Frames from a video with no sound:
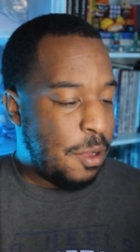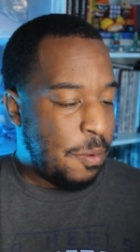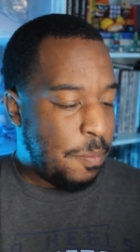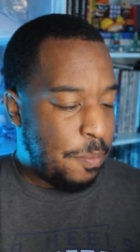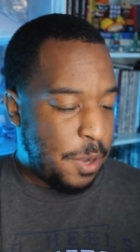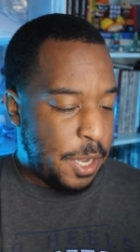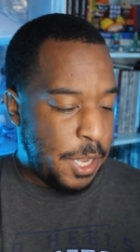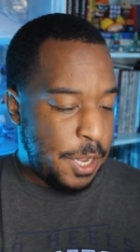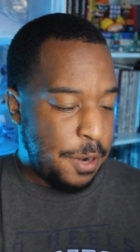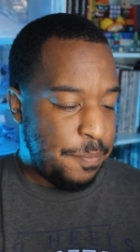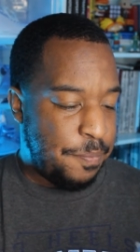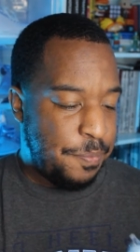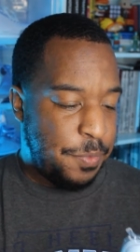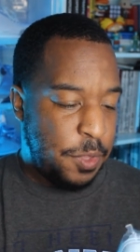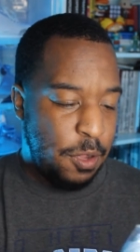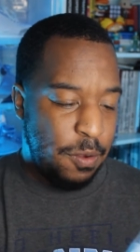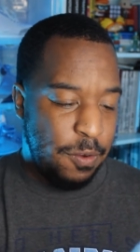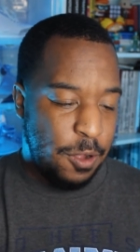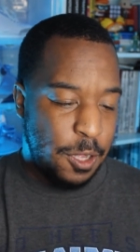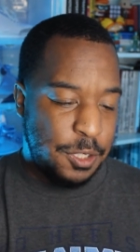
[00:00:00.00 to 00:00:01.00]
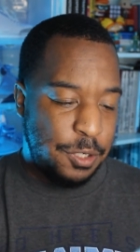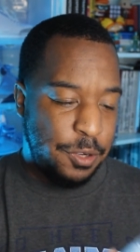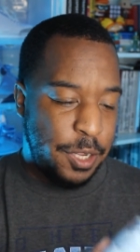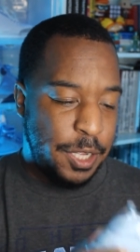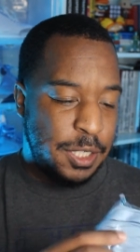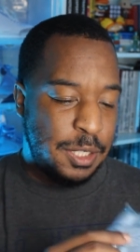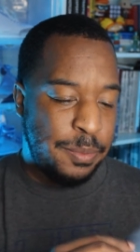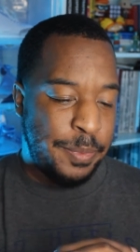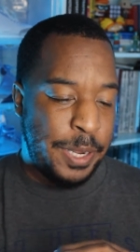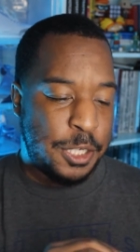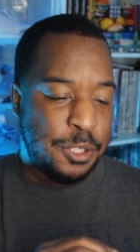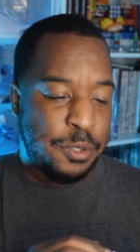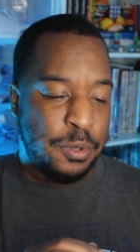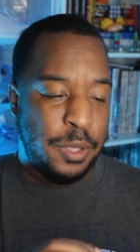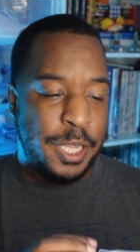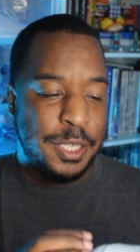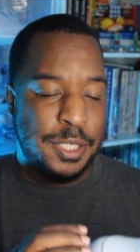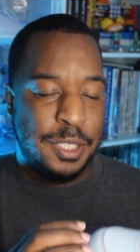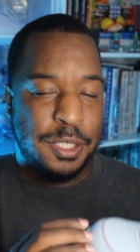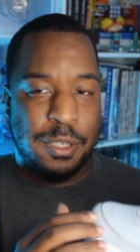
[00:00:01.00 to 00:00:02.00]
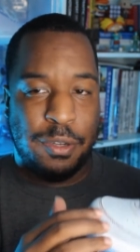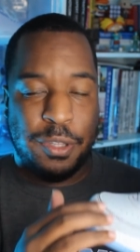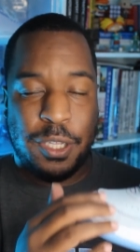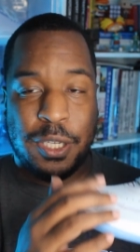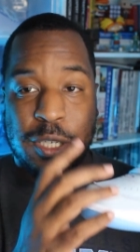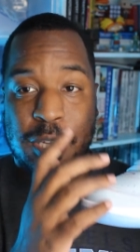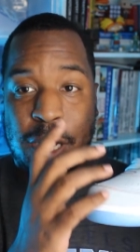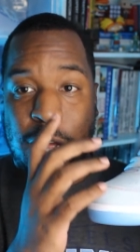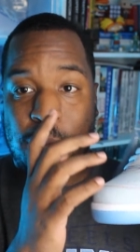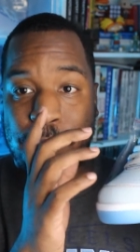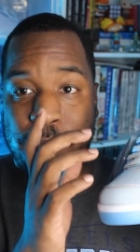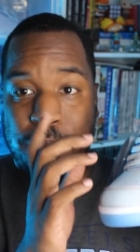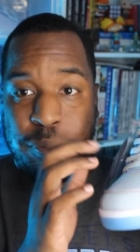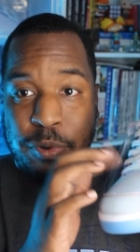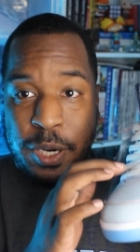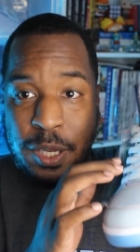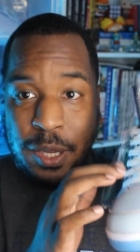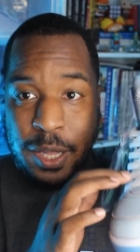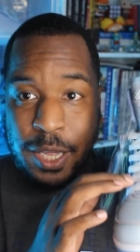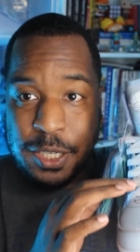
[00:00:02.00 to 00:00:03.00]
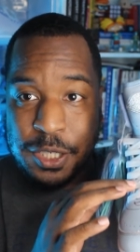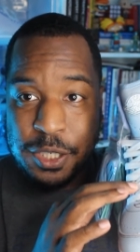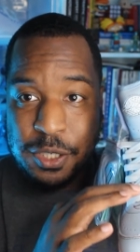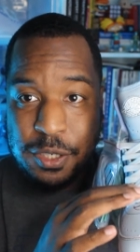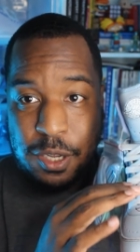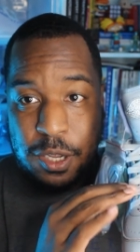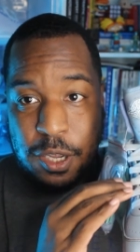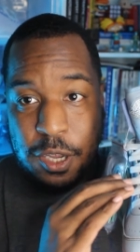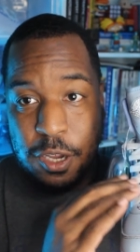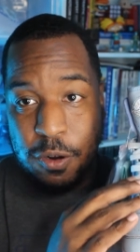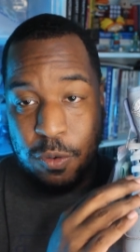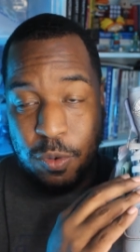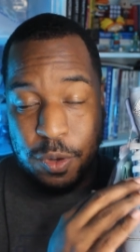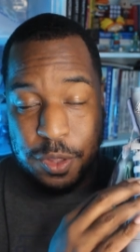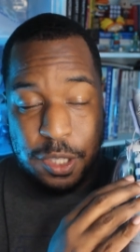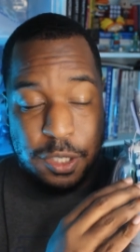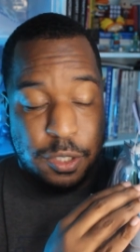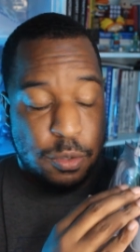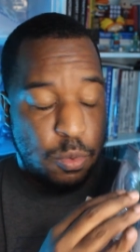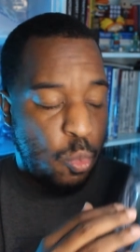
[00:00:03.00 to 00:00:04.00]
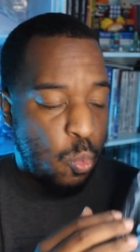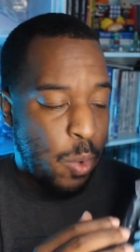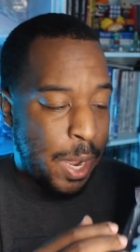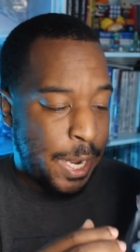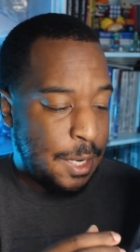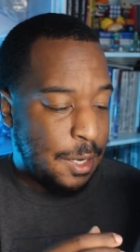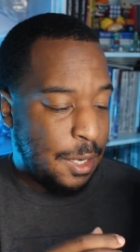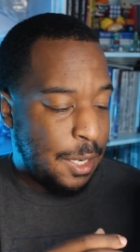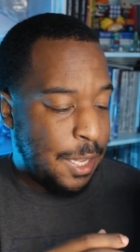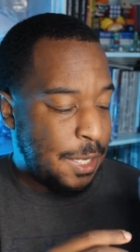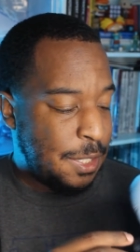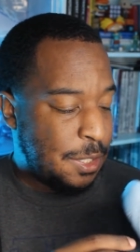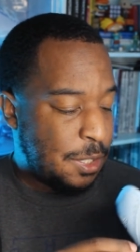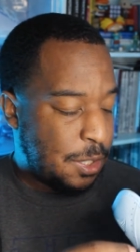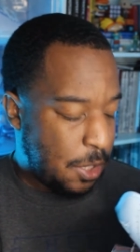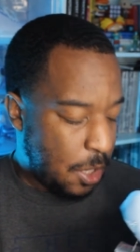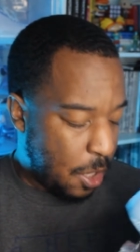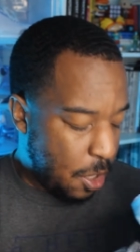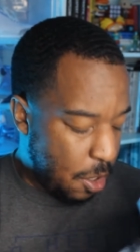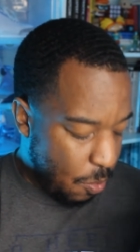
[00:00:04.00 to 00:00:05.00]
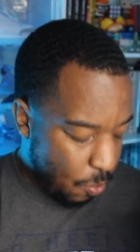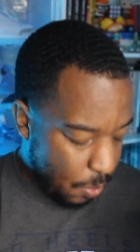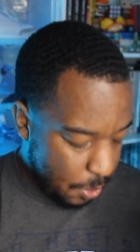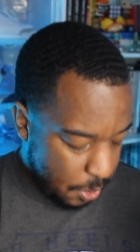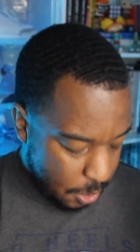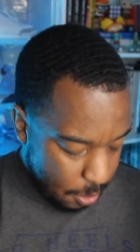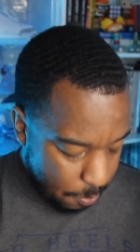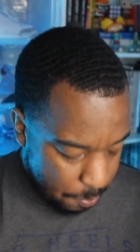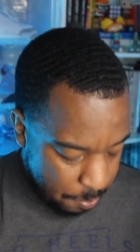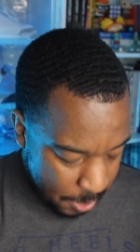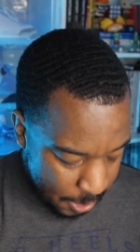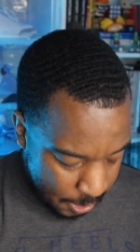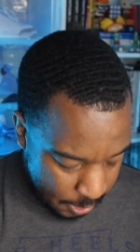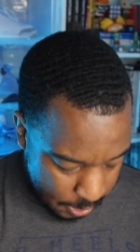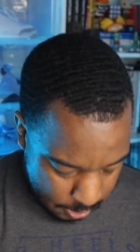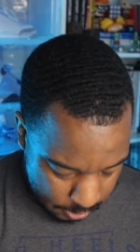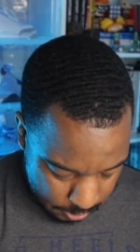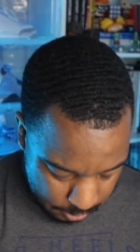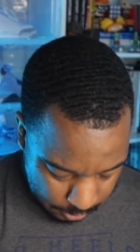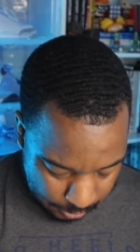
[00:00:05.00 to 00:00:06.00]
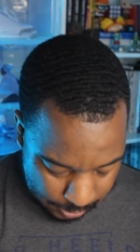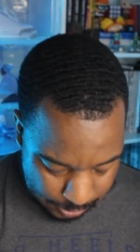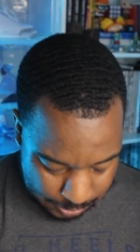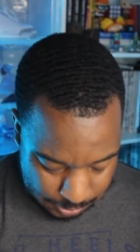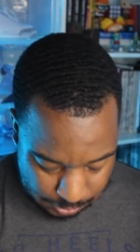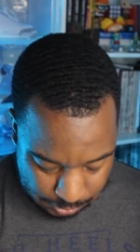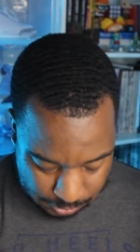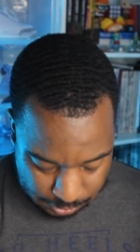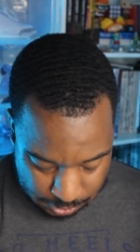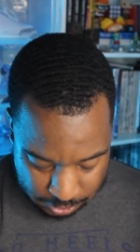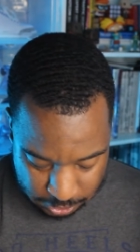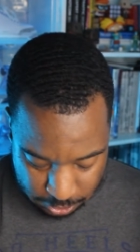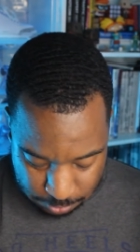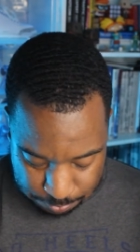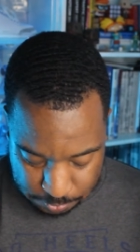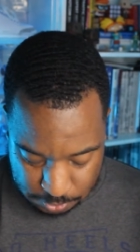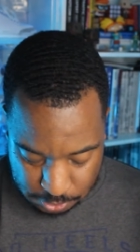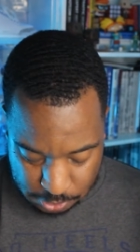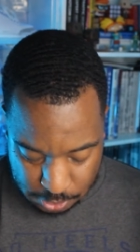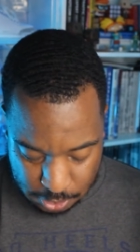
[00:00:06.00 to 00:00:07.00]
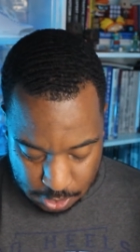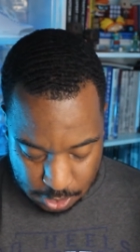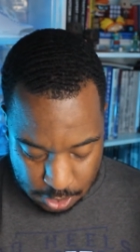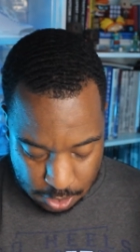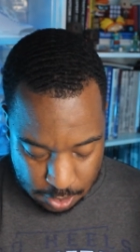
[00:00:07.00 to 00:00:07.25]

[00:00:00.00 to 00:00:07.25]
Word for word: But you also get some extra laces. So these come pre-laced with this white lace with the pink lace tips.